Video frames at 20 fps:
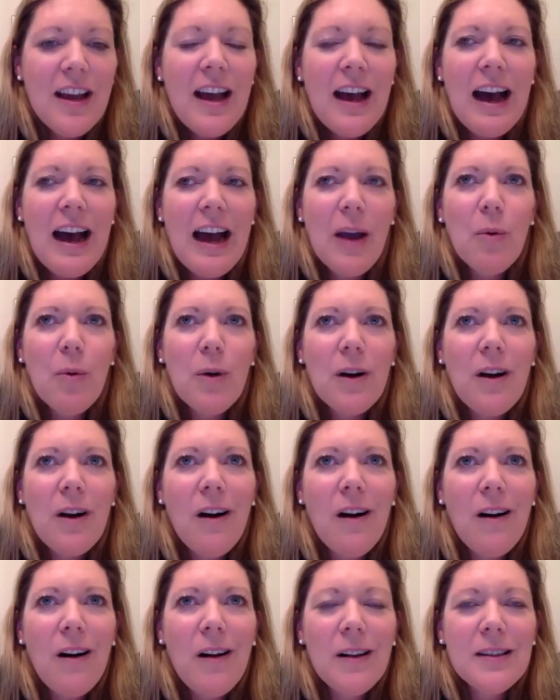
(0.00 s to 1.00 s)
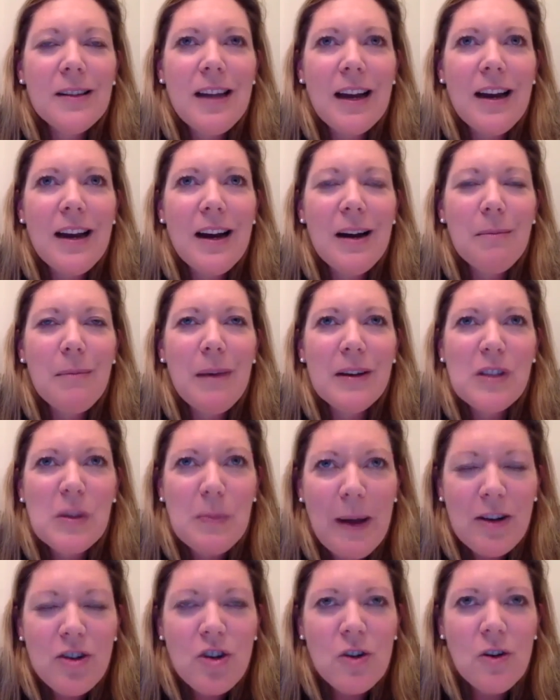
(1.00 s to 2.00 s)
I recalled a
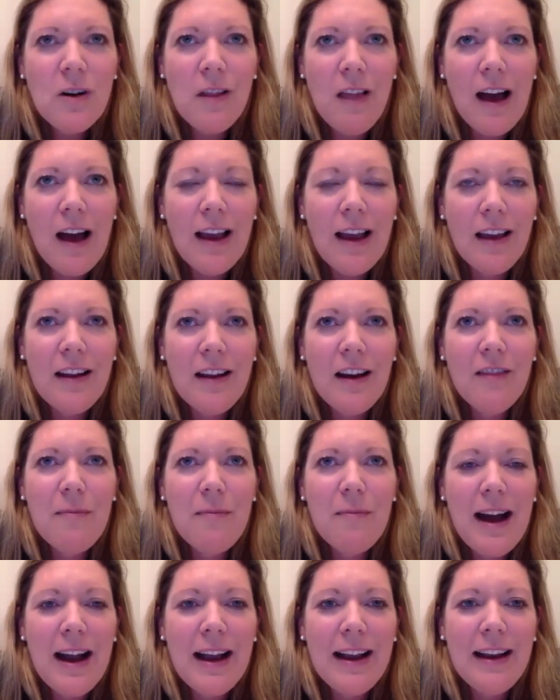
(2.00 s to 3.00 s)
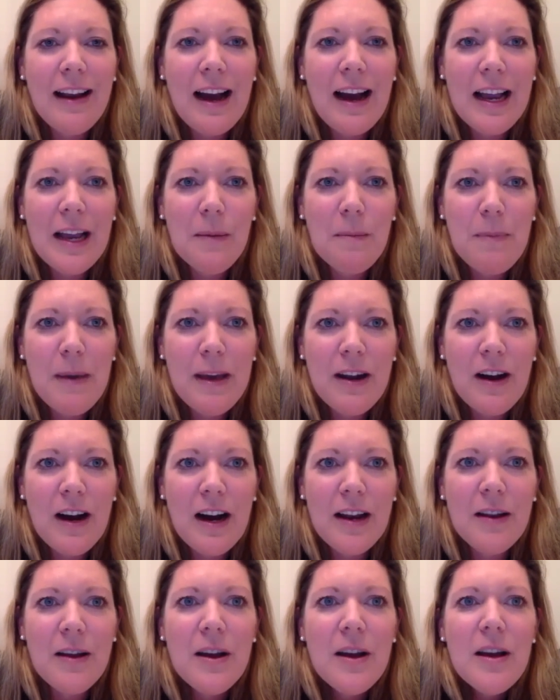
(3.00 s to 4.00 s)
special client of mine. I had been
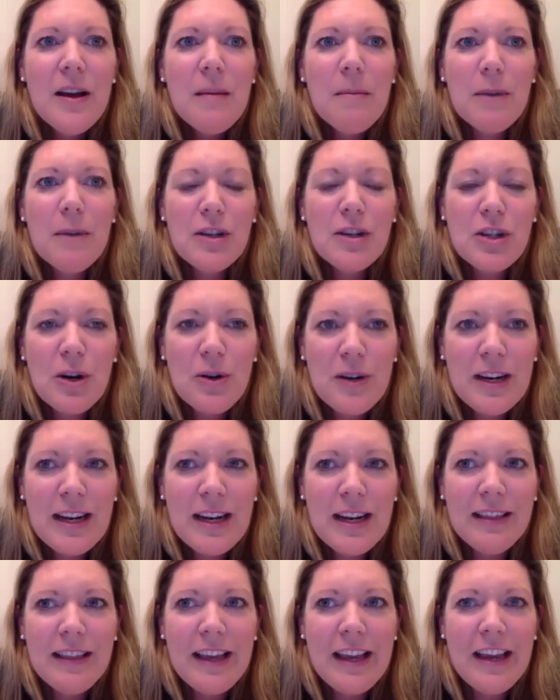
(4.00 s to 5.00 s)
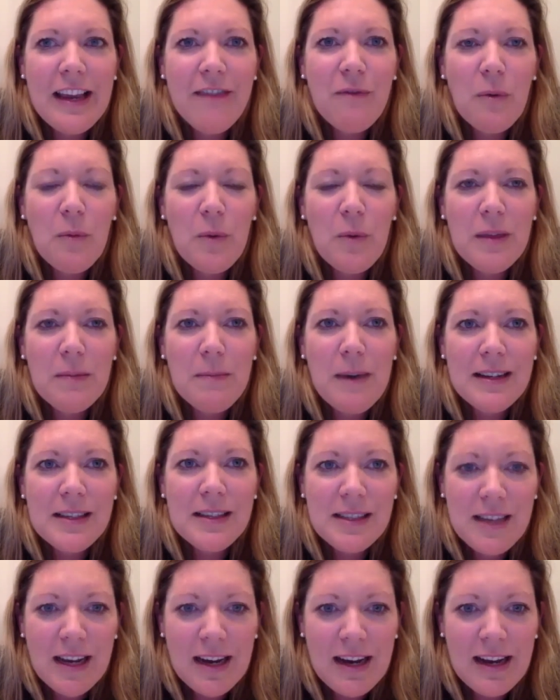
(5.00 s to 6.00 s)
on maternity leave with my
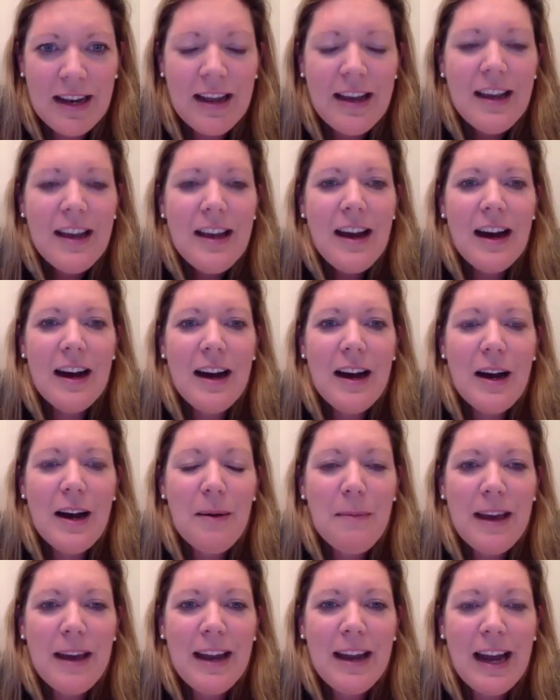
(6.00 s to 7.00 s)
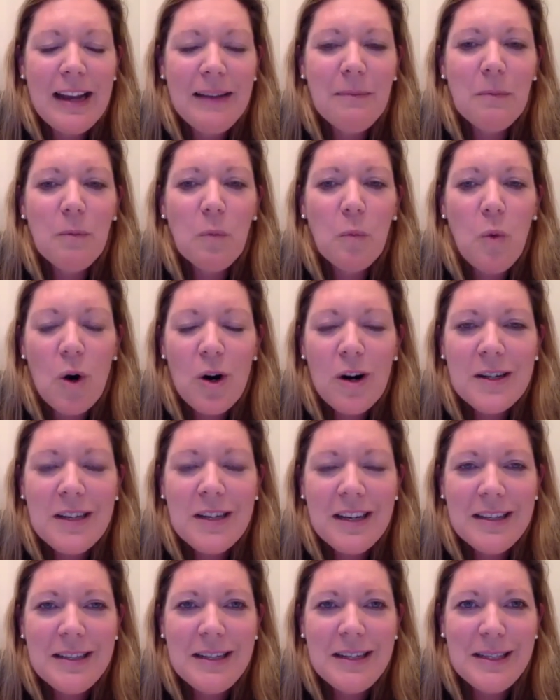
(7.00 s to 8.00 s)
son, and I worked
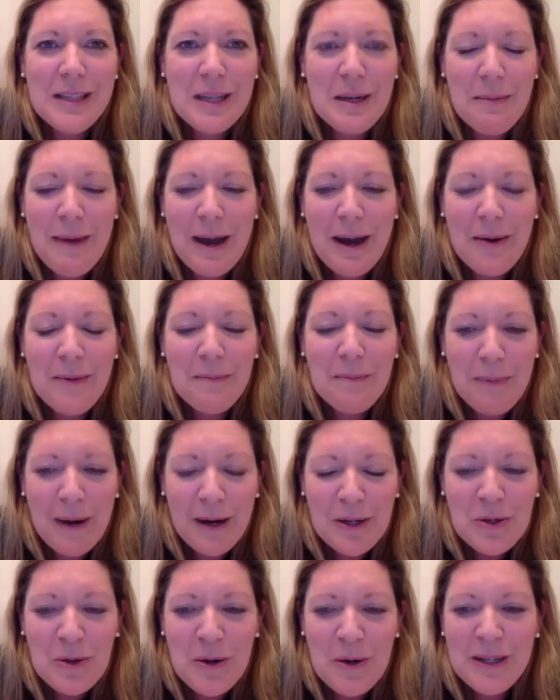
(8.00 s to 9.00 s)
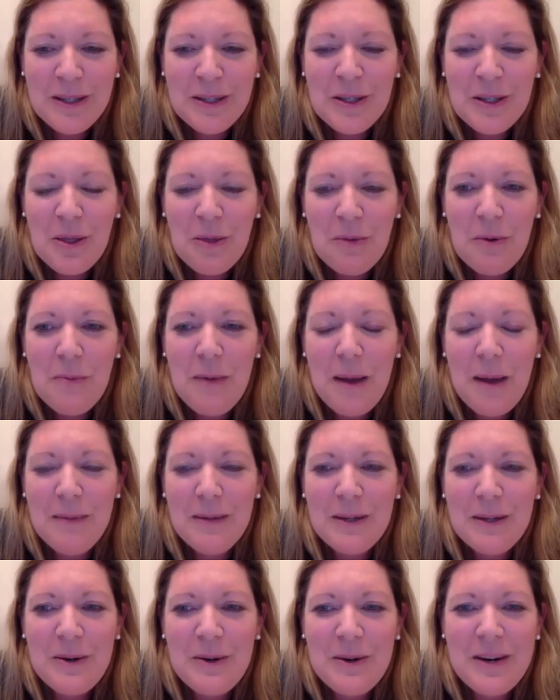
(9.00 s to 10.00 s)
a decent amount by choice through my
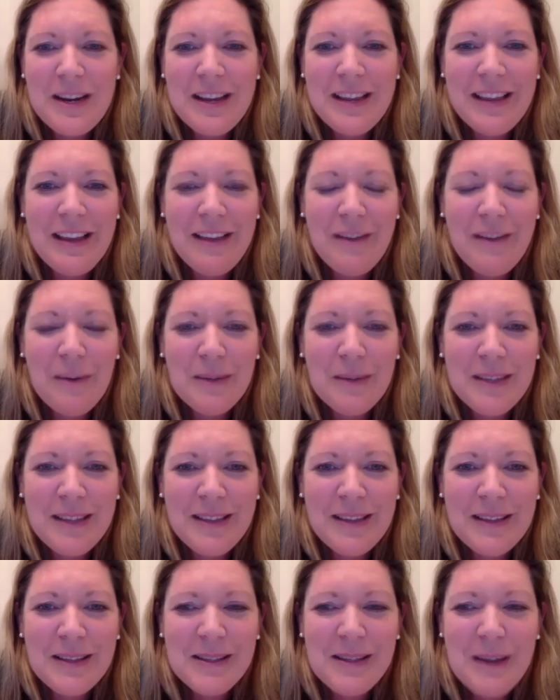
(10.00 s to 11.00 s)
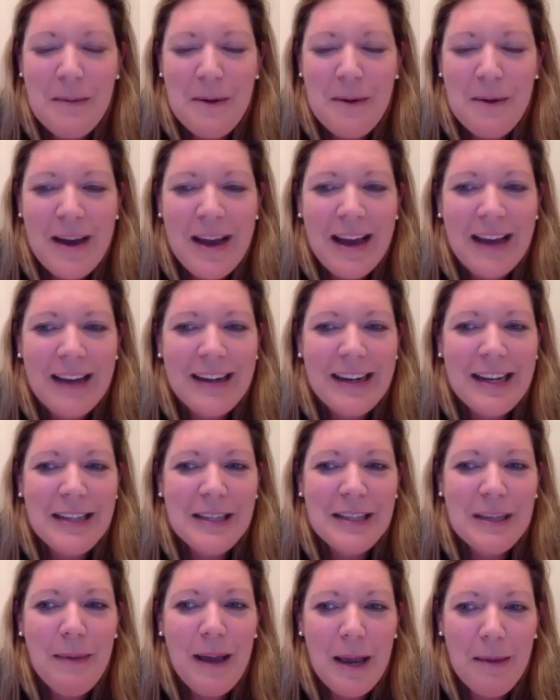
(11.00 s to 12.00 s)
maternity leave. It was in the summer. I had an
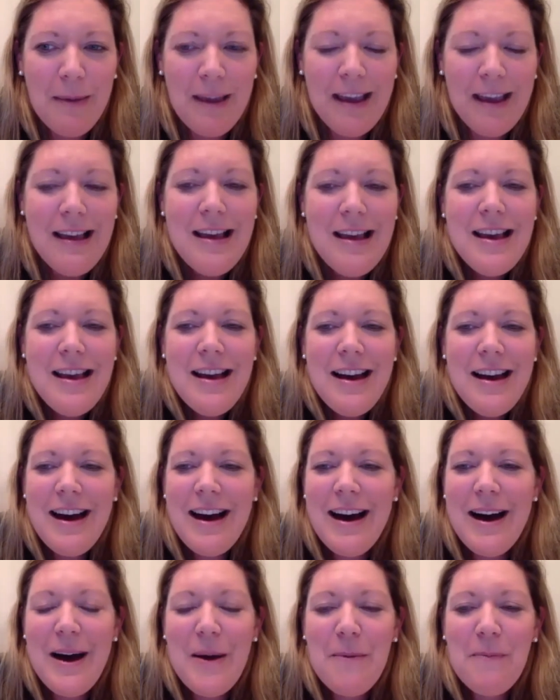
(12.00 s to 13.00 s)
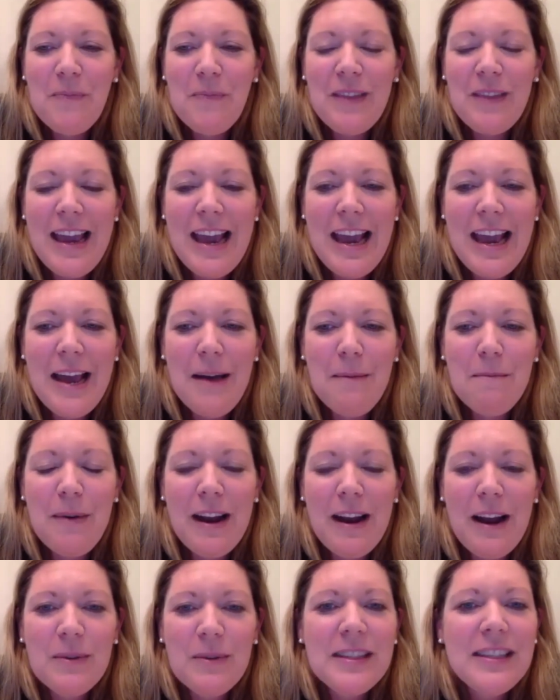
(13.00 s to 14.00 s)
easy baby. But
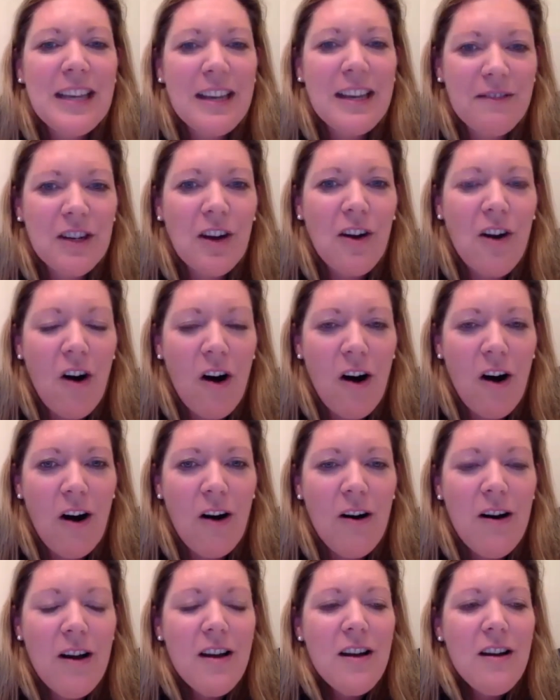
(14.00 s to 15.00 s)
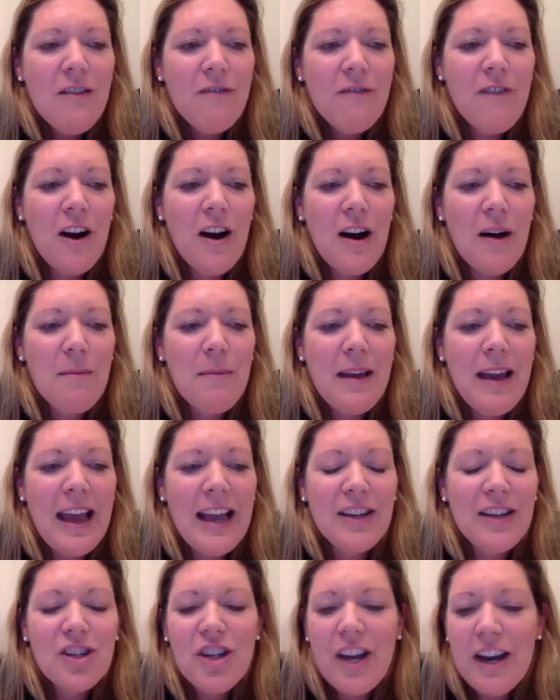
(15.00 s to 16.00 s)
I received a call from
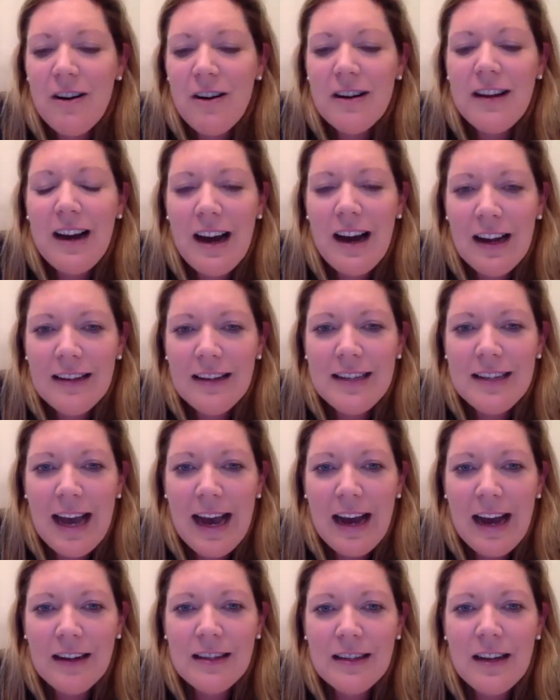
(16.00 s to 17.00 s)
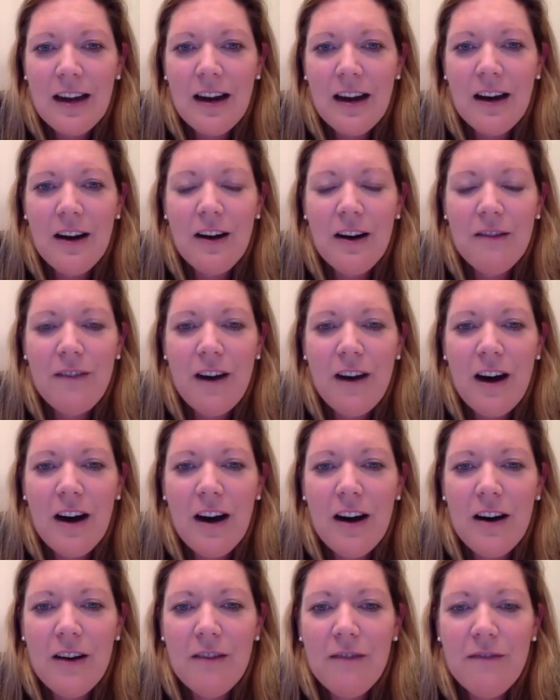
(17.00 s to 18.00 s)
a shared contact
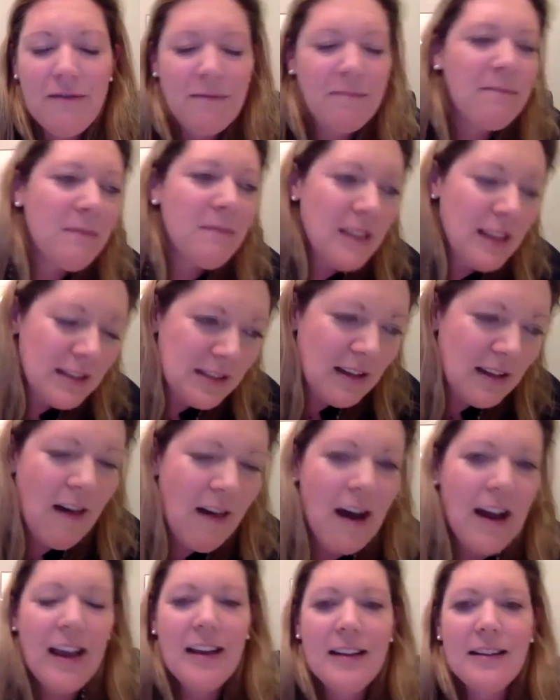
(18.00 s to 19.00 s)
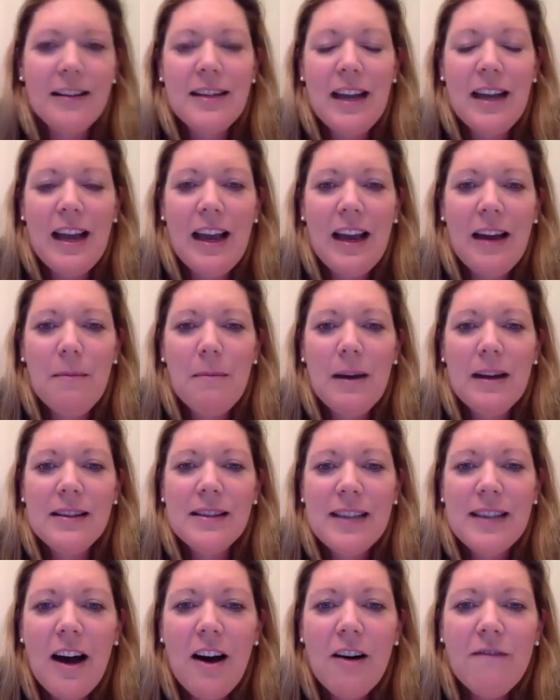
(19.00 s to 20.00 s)
of this client and
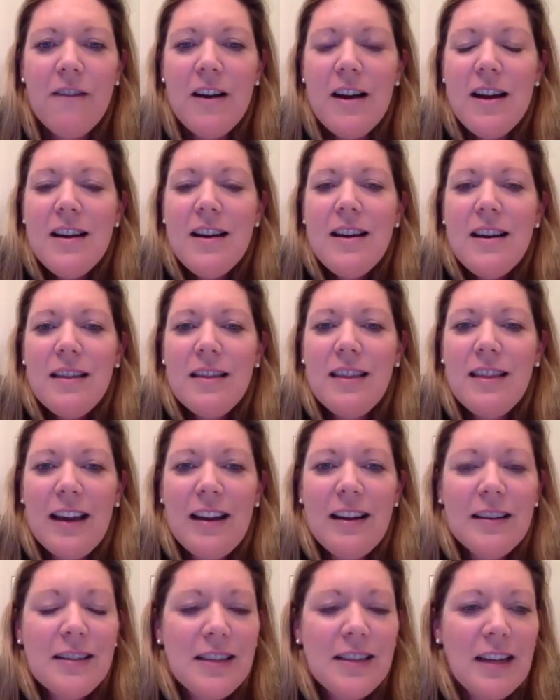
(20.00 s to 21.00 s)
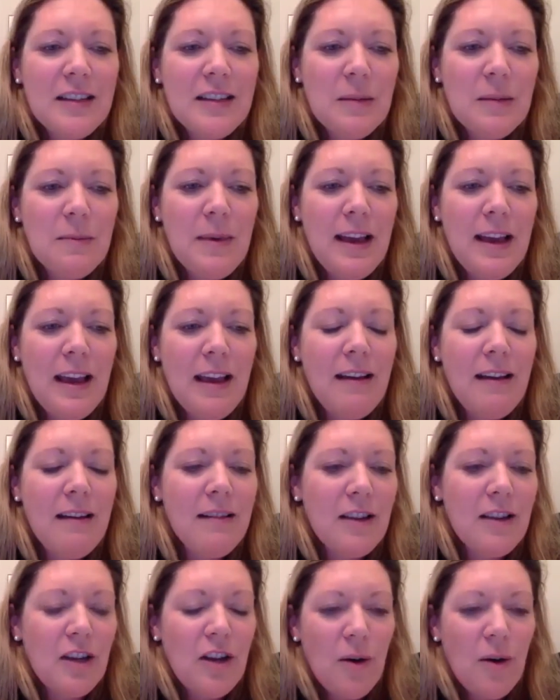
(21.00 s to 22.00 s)
myself that had said to me,
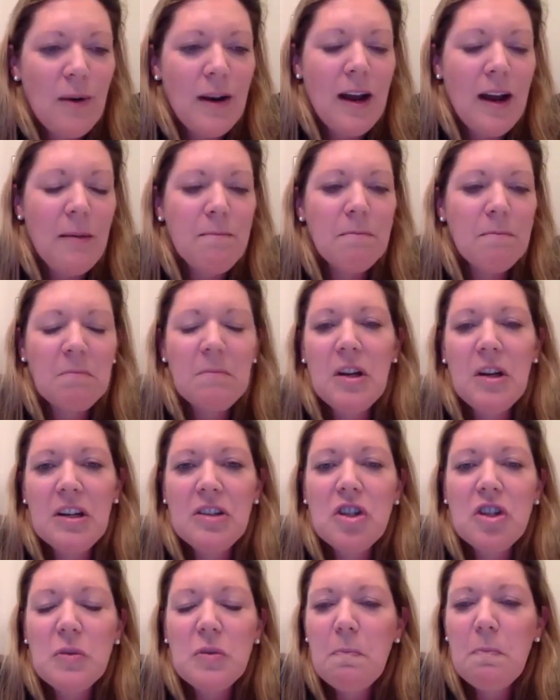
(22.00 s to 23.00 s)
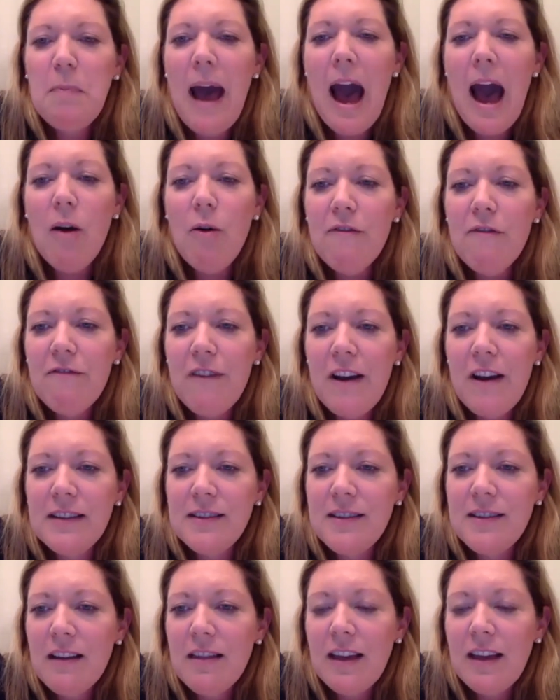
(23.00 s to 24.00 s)
and I'm going to just
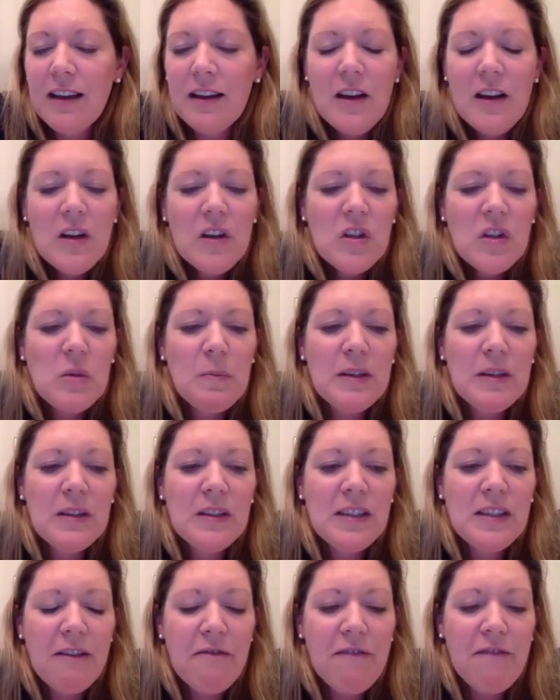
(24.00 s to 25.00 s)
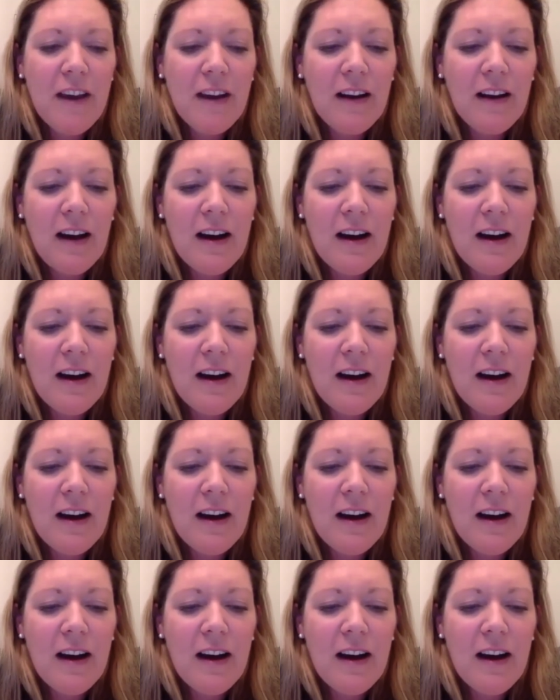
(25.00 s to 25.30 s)
paraphrase, nothing specific,